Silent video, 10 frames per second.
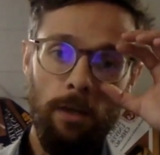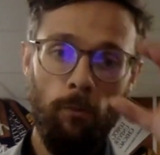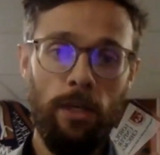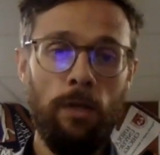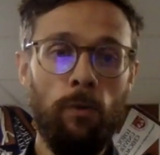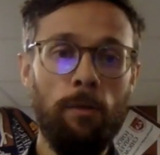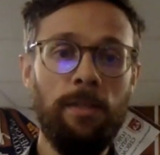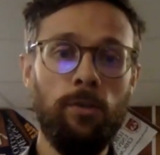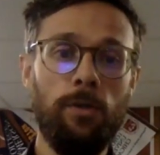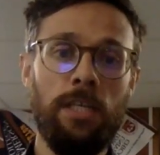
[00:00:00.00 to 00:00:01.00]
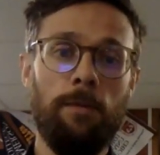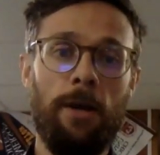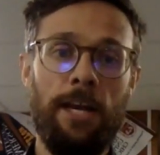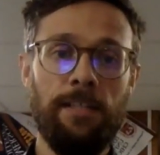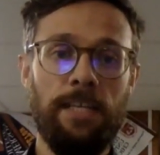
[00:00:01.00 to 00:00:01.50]
We will be talking
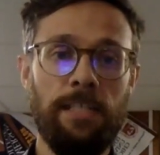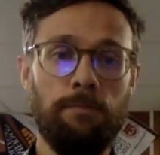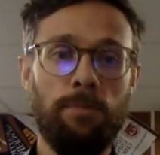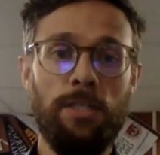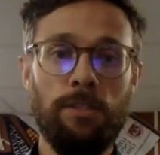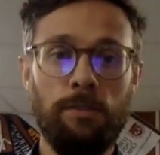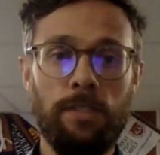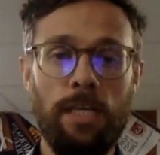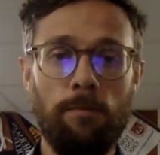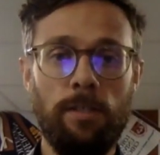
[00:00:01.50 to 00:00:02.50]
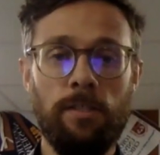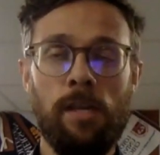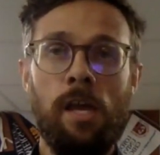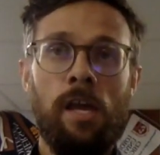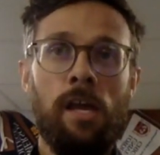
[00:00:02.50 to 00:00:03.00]
about essays and personal statements
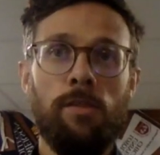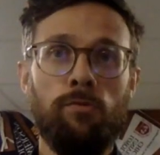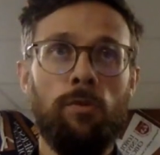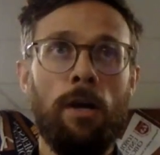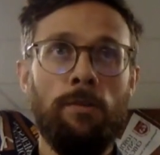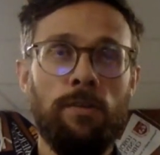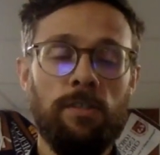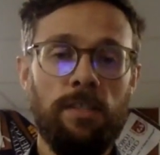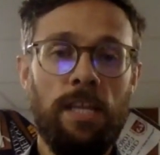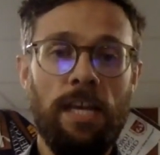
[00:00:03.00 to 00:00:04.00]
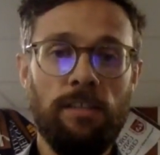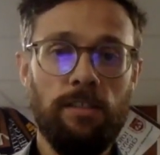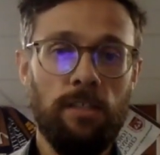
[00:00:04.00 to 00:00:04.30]
throughout the next